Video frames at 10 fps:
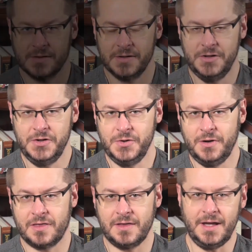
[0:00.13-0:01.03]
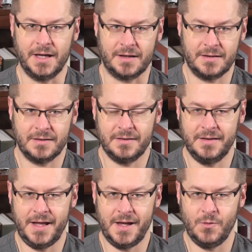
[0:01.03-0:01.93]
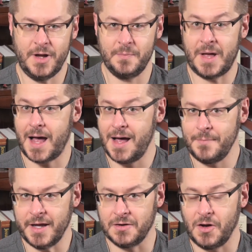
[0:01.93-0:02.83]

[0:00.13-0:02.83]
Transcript: You'd think that when Muhammad